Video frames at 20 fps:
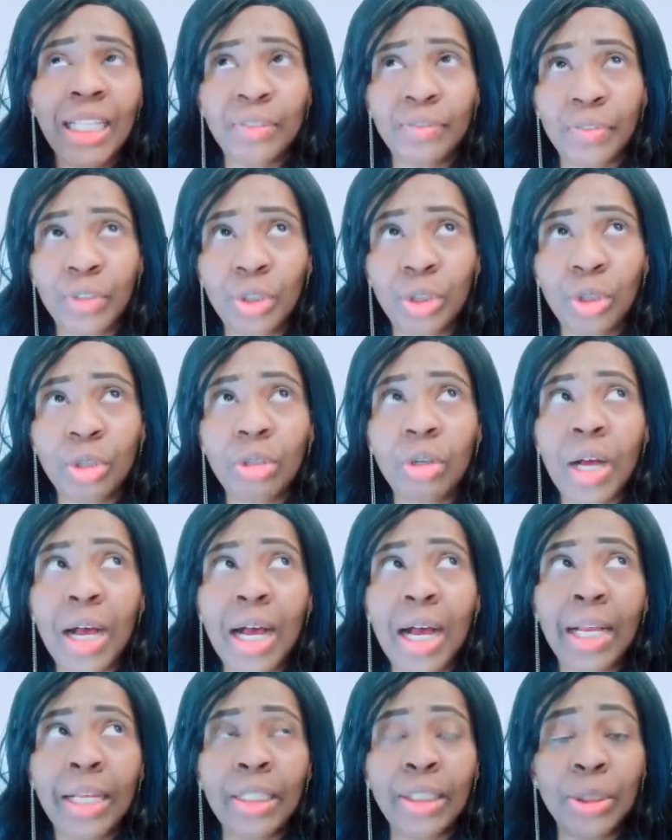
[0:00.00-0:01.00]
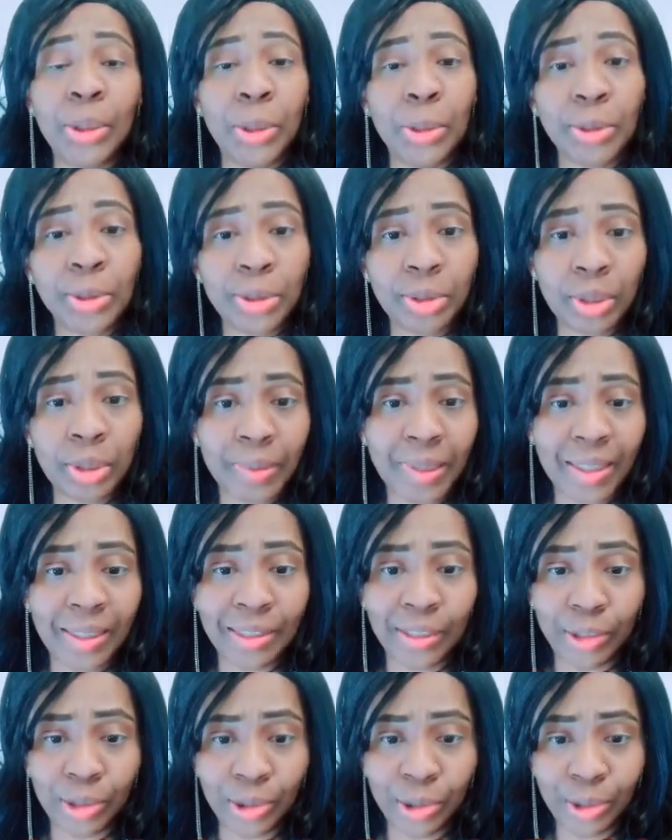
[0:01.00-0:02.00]
video I told you about
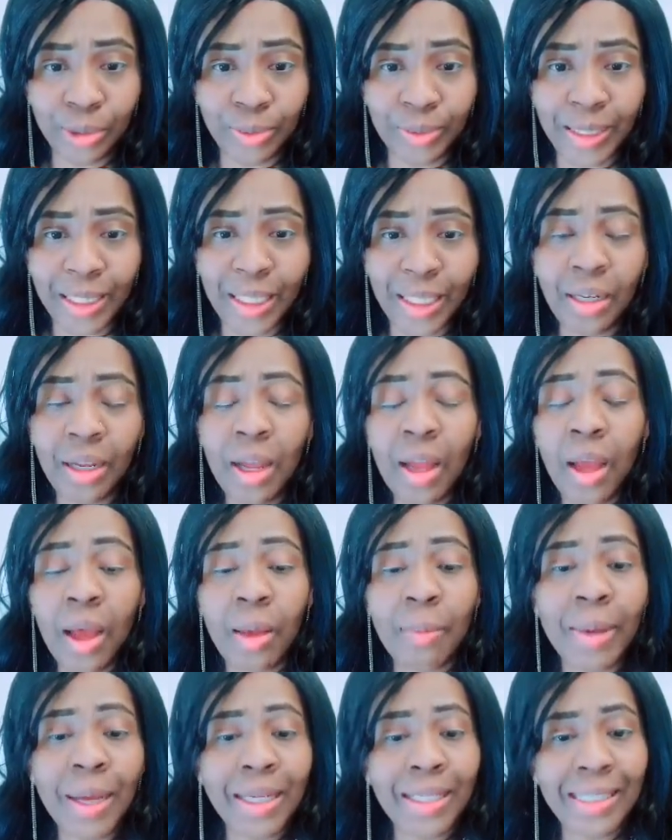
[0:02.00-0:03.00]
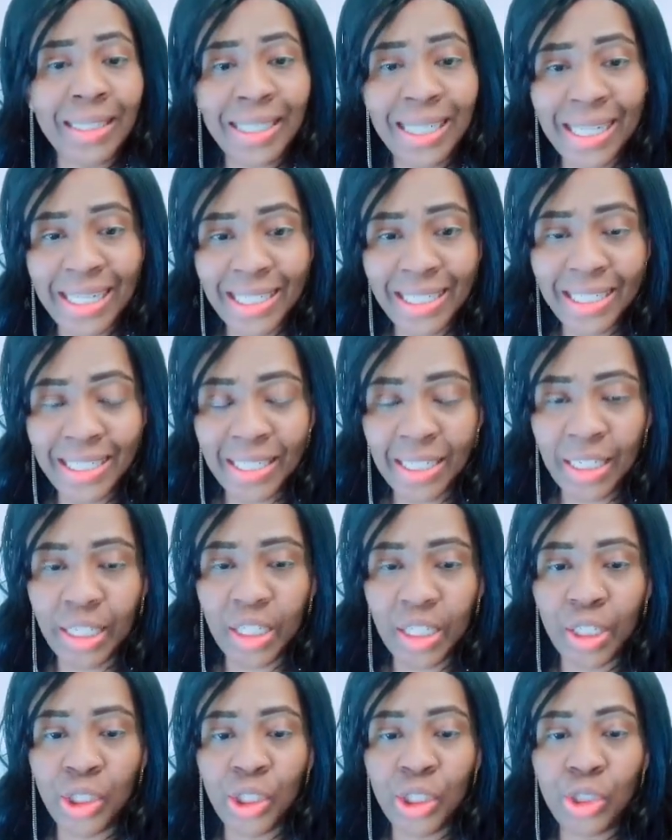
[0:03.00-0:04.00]
a story about a
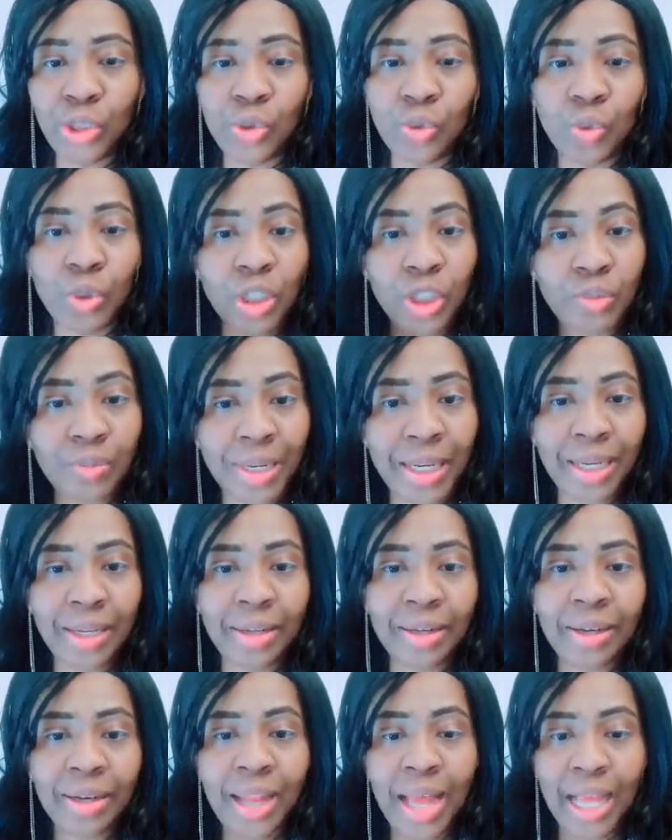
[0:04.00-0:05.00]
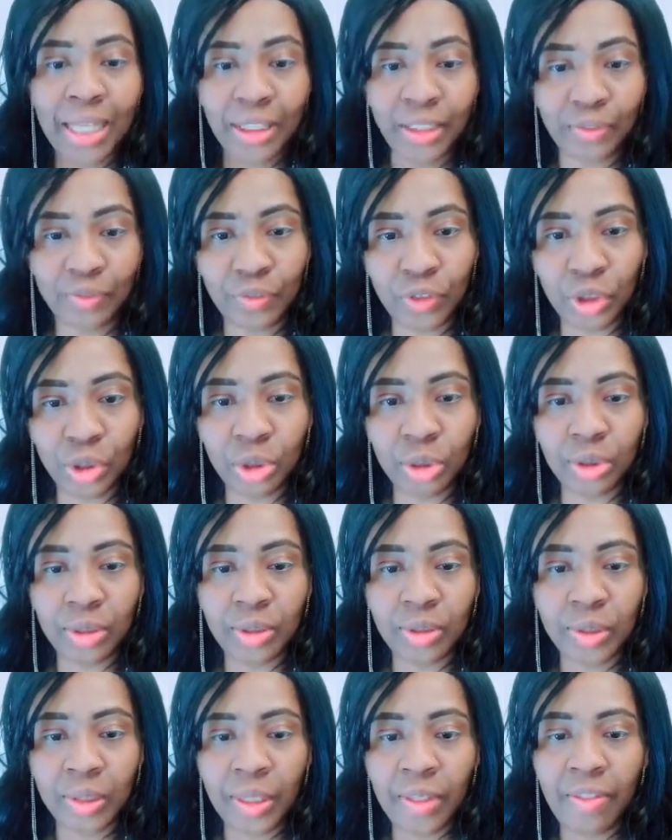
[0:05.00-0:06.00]
lady. You need to watch my last video to
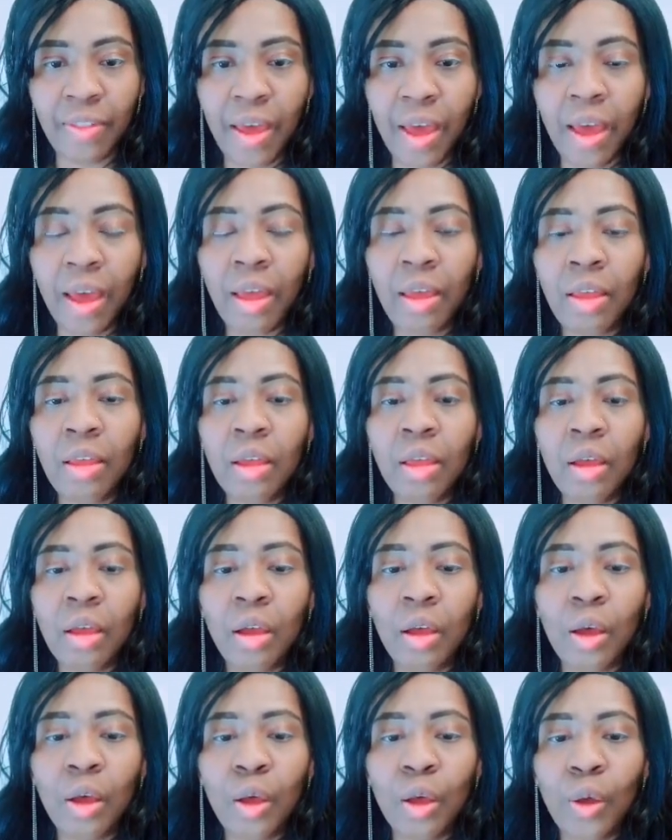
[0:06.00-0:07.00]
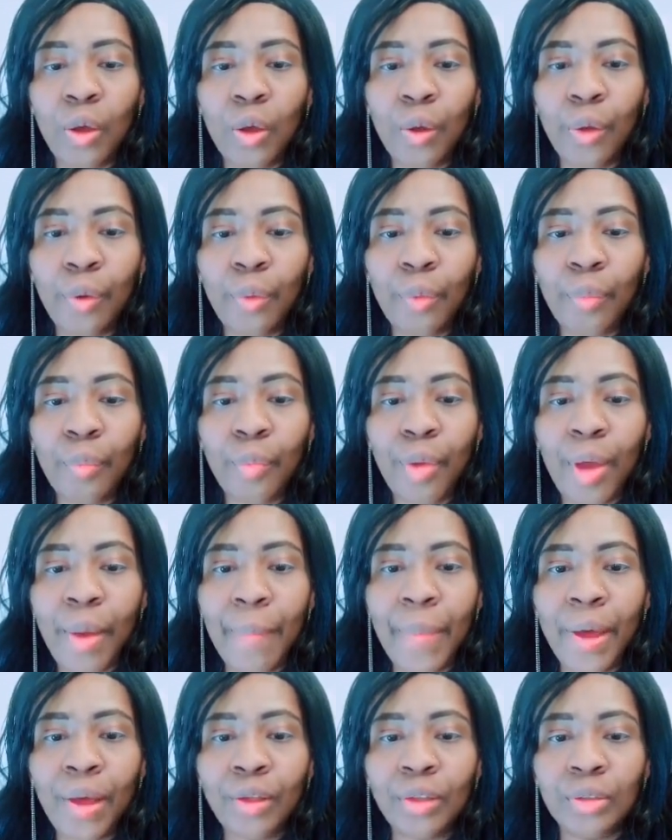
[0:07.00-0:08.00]
see that.
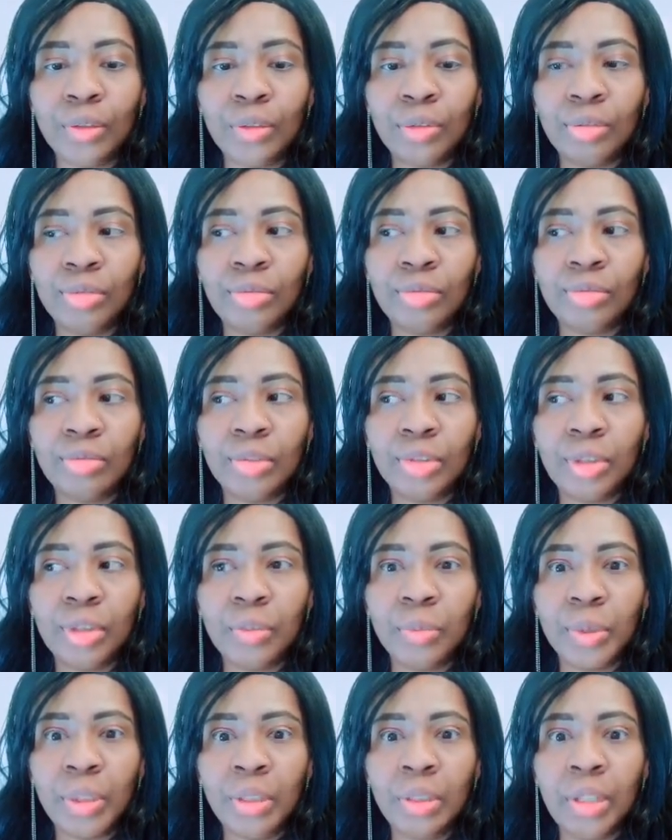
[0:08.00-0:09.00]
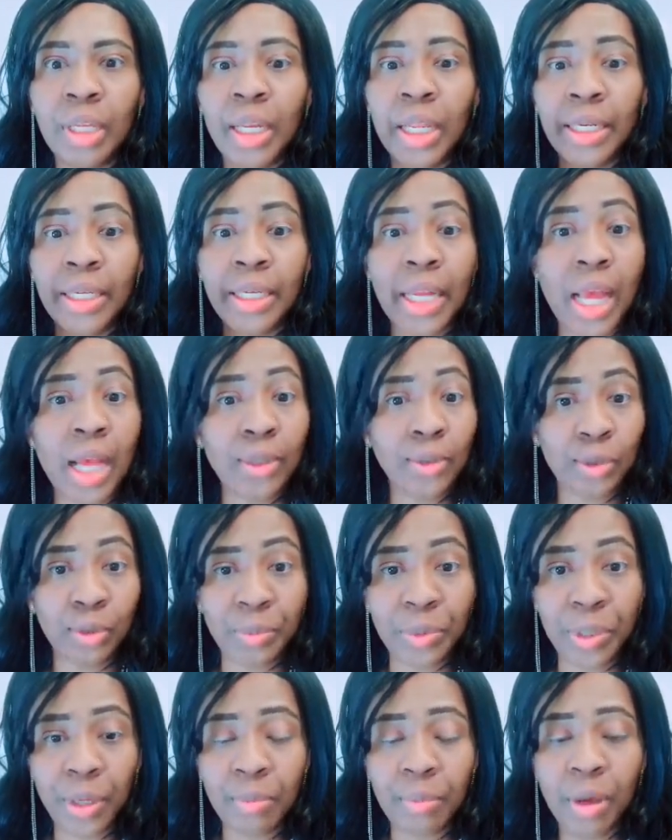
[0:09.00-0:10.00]
About, you know, learning how to
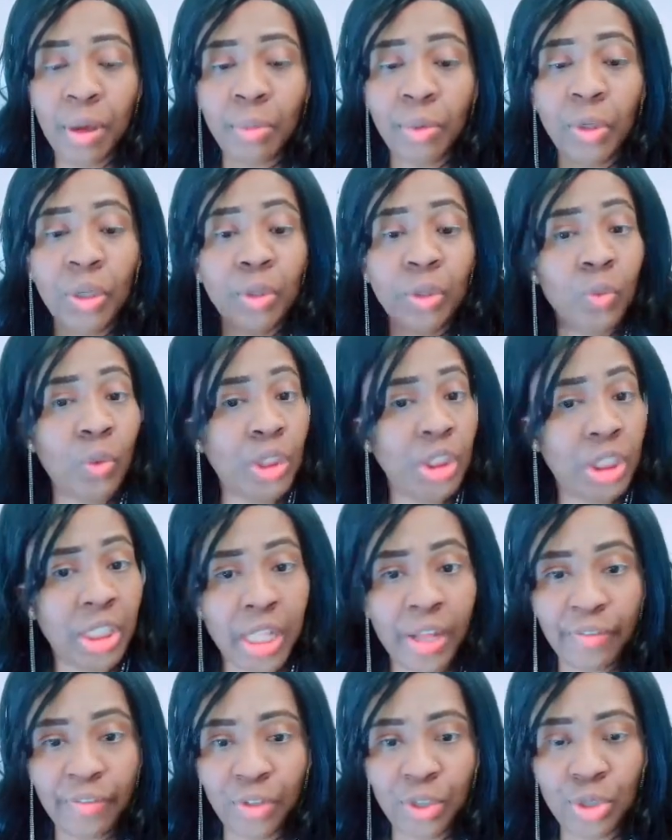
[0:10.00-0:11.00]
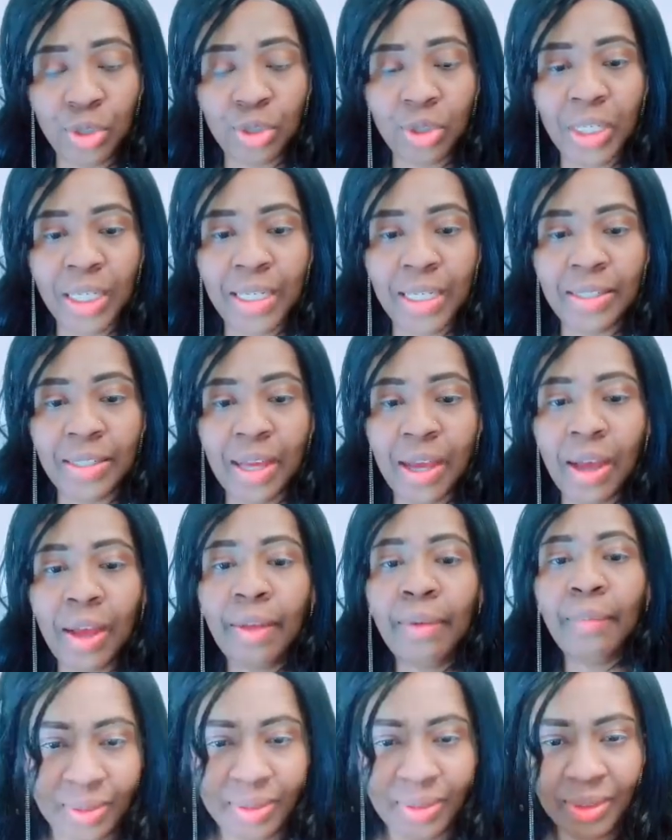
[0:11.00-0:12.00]
be a mom. You can watch that video later.
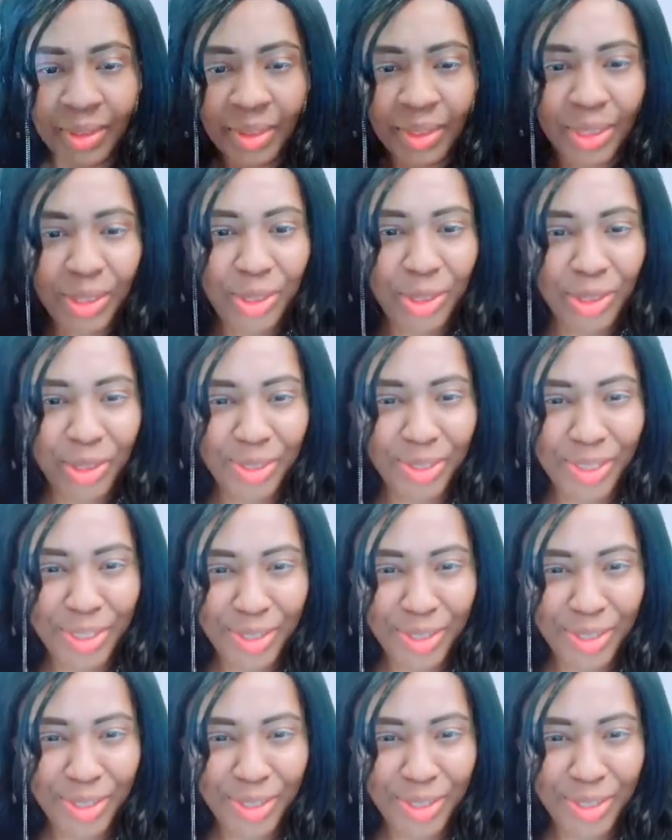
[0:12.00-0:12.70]
Did you